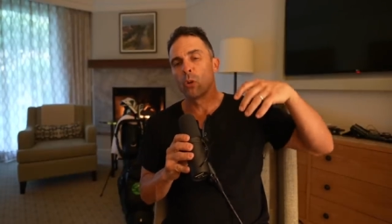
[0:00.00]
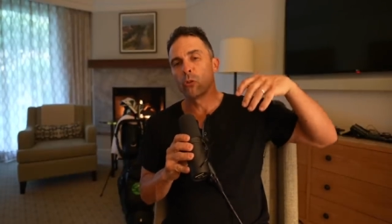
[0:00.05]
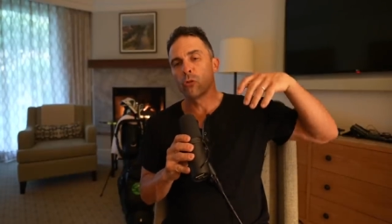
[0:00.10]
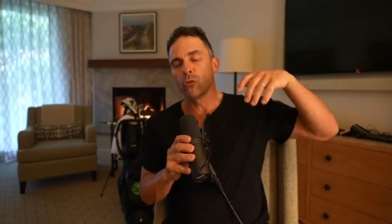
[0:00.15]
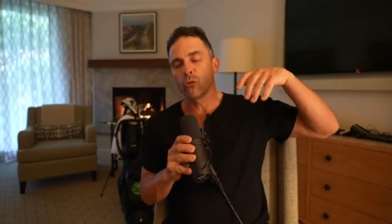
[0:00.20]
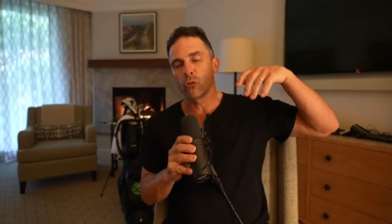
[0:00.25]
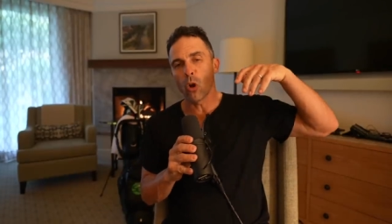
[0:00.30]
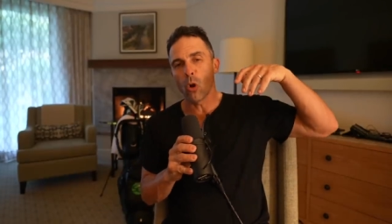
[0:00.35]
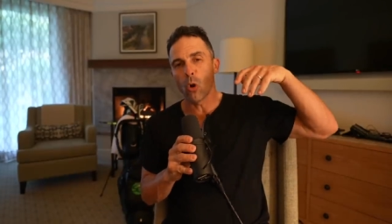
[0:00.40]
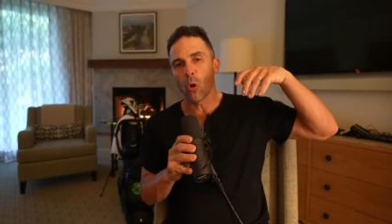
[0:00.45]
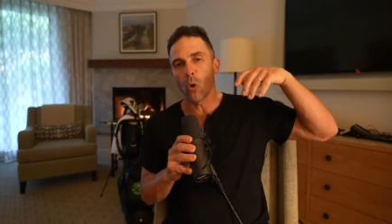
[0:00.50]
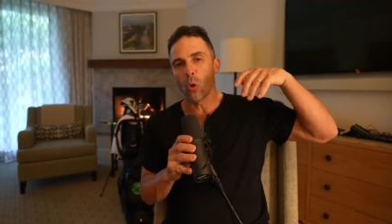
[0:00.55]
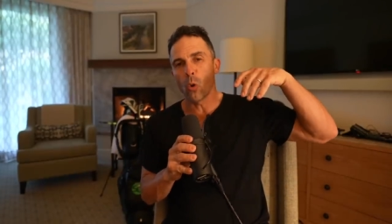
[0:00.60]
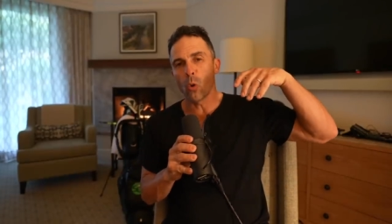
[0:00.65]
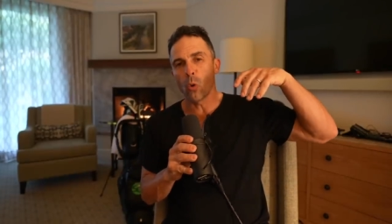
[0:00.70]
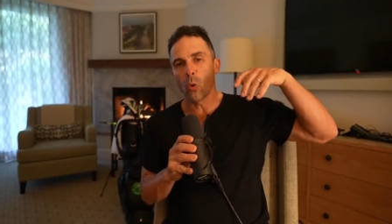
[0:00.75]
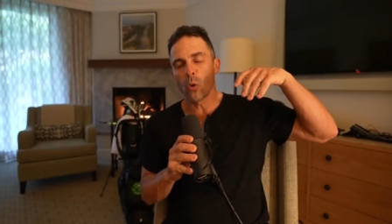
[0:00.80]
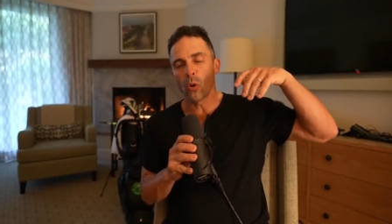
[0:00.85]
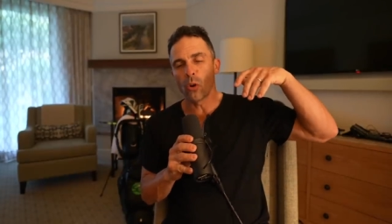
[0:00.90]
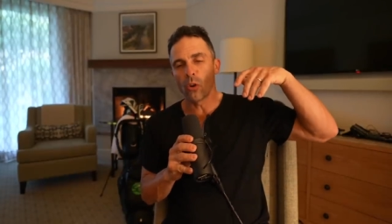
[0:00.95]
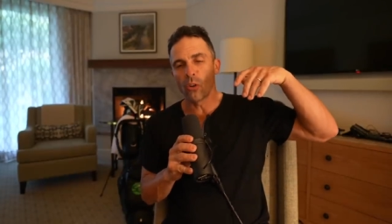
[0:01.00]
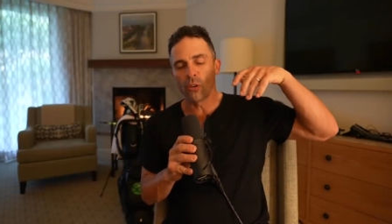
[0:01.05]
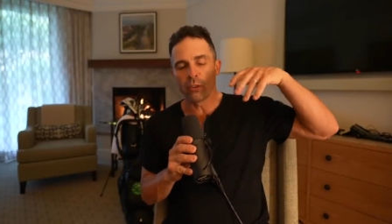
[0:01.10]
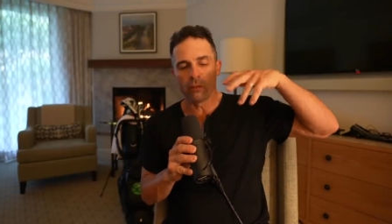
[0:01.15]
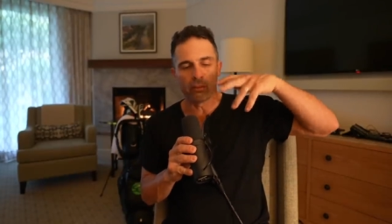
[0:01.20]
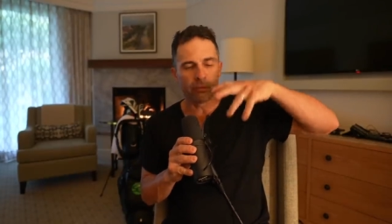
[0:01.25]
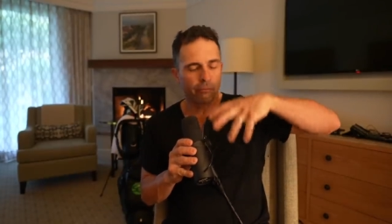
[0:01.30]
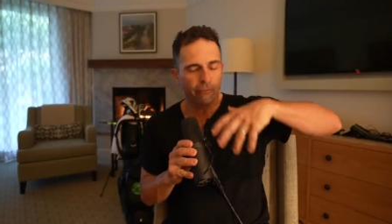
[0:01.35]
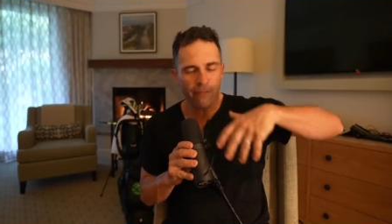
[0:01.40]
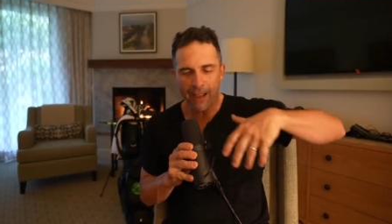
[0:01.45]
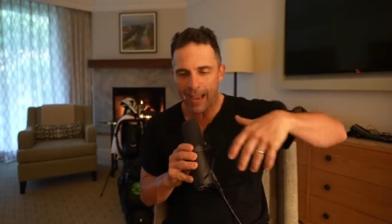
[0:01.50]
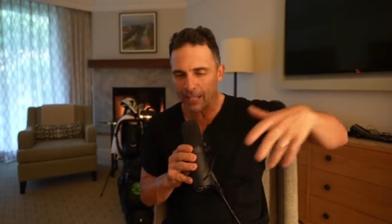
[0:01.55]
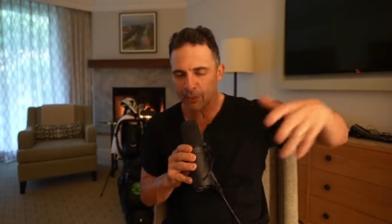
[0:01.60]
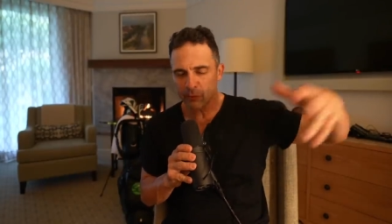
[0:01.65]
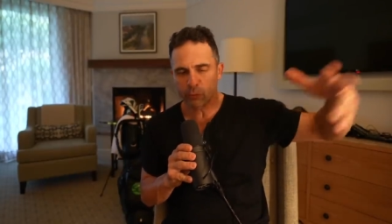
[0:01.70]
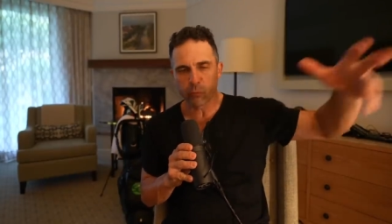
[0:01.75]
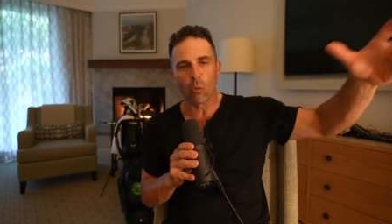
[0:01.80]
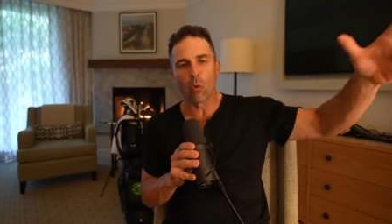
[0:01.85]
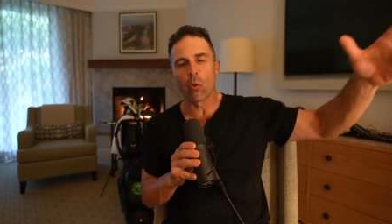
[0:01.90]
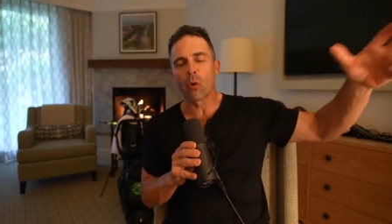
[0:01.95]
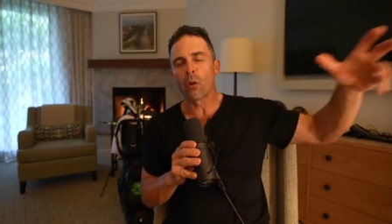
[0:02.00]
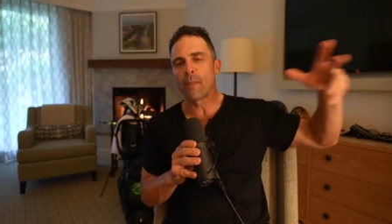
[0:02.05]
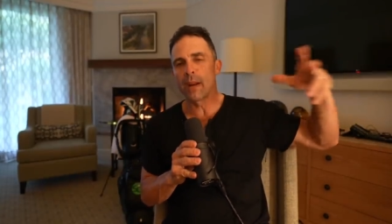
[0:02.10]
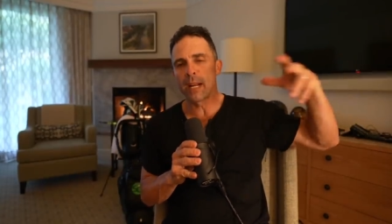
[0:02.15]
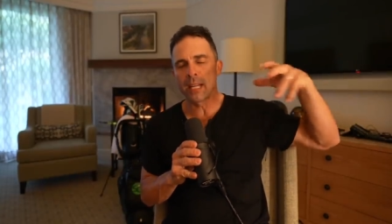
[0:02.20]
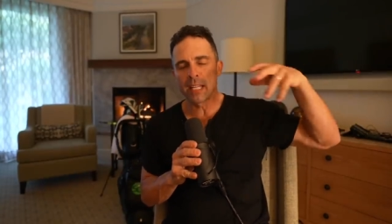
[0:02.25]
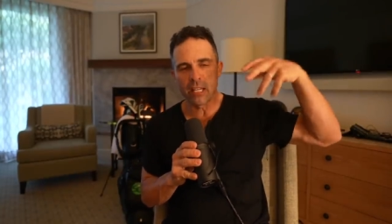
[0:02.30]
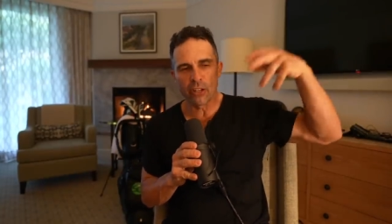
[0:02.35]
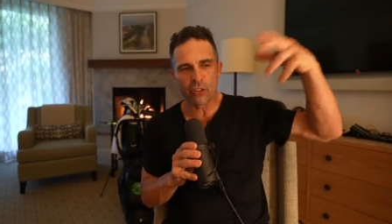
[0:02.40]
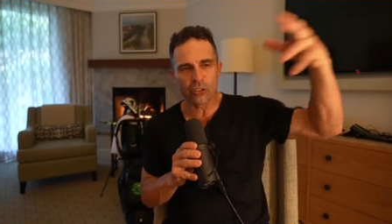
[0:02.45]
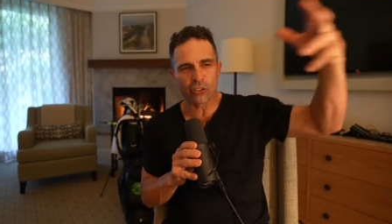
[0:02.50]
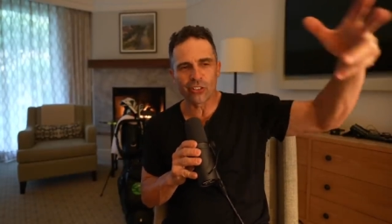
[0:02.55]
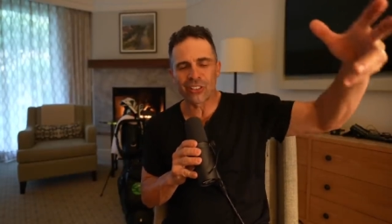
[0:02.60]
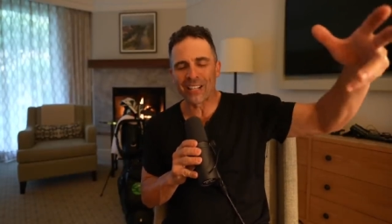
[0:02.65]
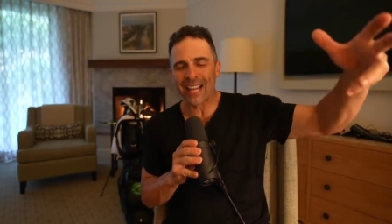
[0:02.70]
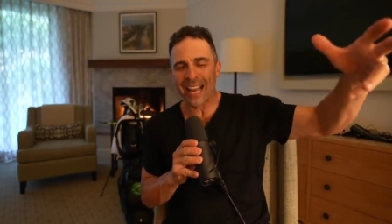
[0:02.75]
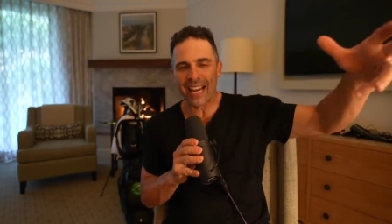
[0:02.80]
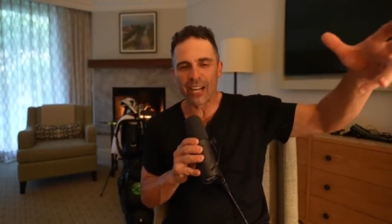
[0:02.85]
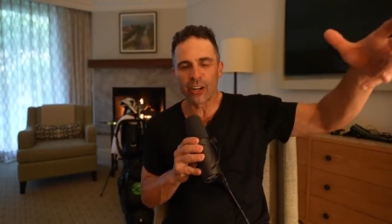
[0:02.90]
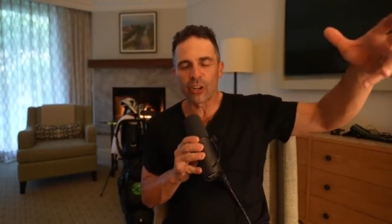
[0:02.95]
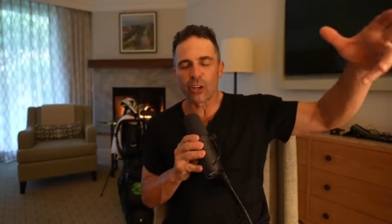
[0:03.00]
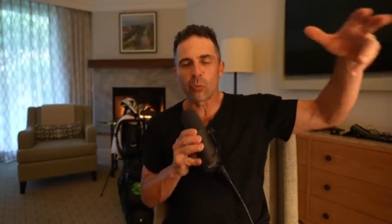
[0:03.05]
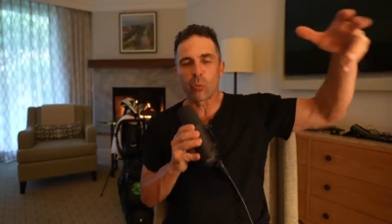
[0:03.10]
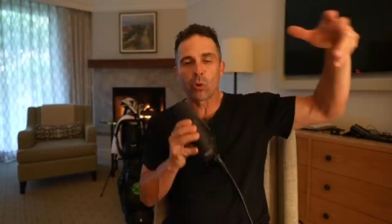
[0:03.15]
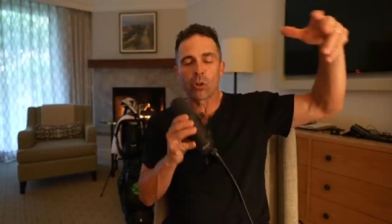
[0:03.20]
So fast forward many years later,